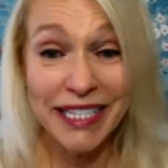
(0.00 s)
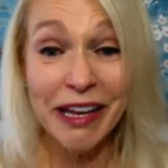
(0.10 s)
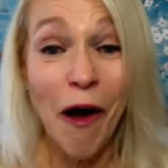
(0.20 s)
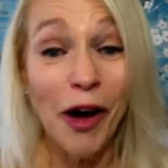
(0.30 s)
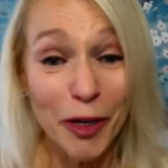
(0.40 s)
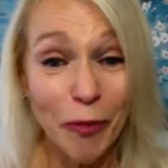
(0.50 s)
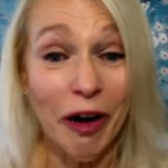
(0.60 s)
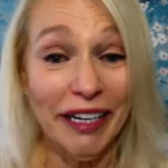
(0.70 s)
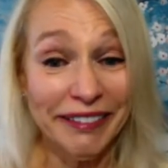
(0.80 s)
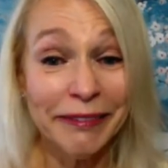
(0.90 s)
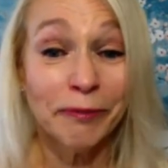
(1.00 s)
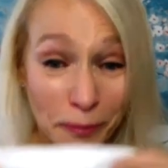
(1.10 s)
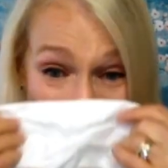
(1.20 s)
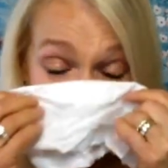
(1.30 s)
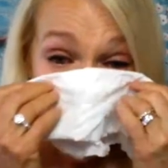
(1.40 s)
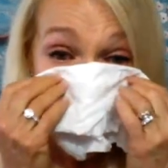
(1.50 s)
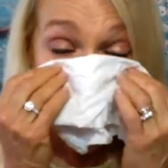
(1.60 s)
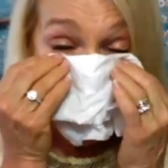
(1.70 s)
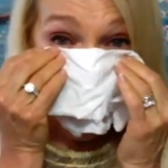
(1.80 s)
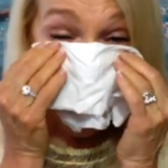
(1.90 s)
It's a hard one, oh,
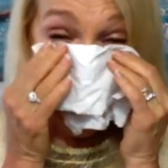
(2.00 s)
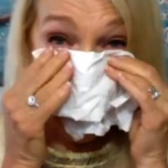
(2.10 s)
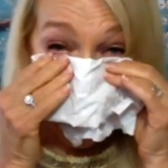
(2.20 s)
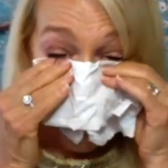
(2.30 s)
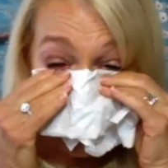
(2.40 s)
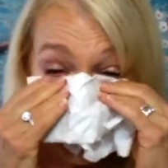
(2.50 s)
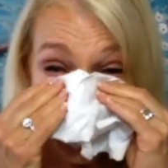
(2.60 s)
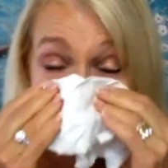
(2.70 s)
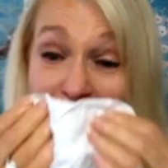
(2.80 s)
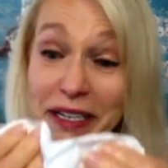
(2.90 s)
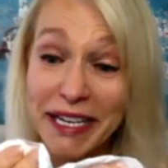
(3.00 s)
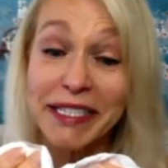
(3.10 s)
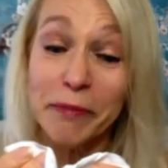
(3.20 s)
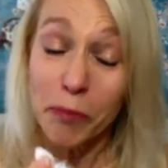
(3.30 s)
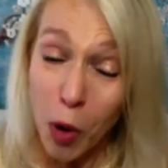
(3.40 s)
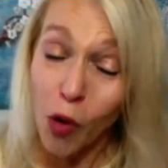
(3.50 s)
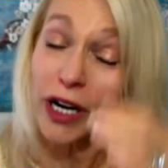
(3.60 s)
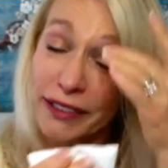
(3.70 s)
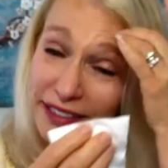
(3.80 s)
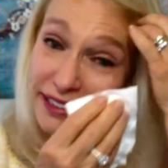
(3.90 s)
Risa, but it's it's
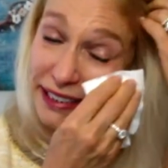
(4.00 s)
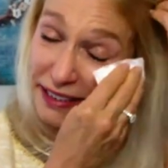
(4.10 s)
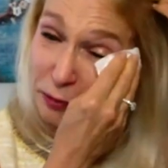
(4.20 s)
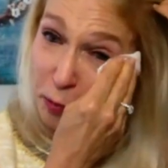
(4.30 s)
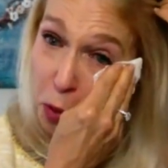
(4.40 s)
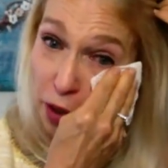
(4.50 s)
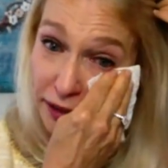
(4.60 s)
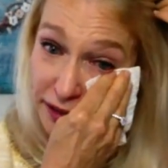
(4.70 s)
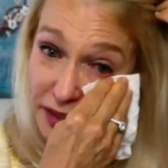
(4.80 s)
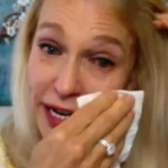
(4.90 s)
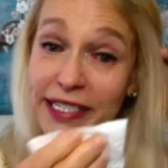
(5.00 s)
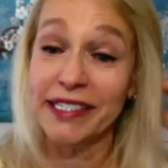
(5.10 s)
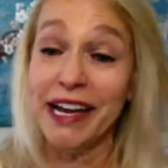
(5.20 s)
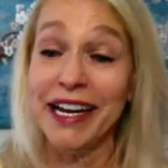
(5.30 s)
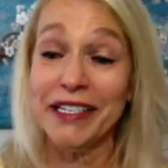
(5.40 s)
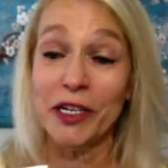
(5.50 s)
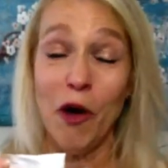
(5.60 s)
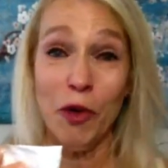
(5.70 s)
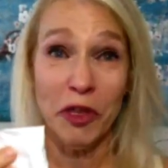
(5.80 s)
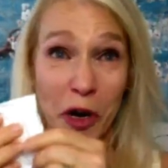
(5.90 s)
important. It's important. So I decided to
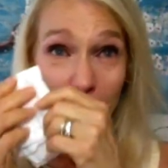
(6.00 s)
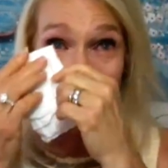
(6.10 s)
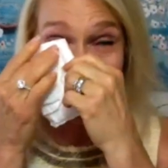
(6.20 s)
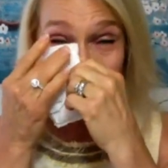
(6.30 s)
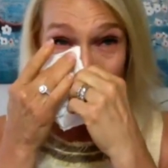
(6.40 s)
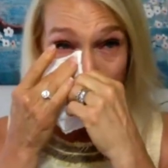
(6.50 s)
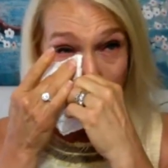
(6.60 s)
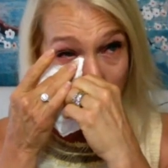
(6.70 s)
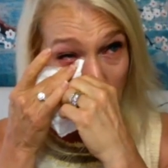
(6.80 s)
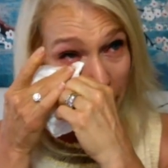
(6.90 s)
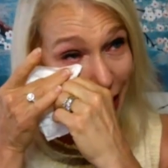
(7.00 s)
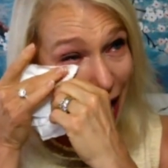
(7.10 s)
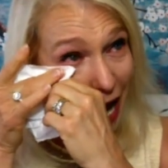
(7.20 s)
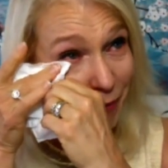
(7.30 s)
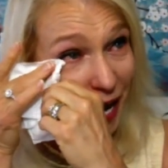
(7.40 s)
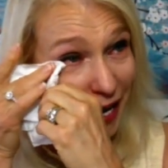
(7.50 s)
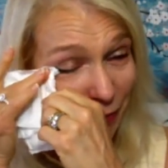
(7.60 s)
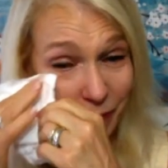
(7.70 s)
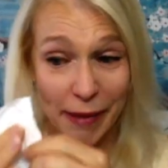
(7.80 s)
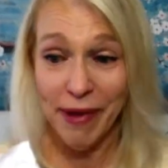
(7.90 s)
go with courage, and
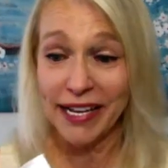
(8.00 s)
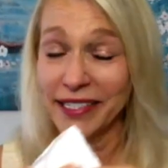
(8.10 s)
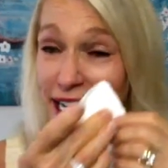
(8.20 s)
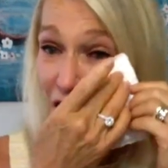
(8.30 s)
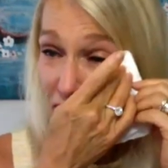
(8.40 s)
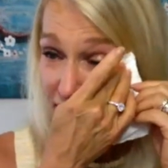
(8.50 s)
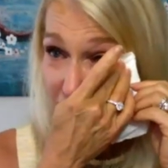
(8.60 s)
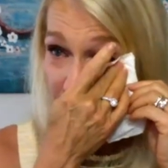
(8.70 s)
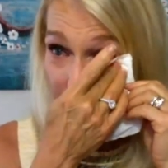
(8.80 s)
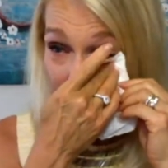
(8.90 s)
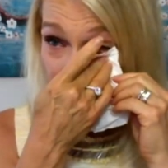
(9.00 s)
my my mascara is going to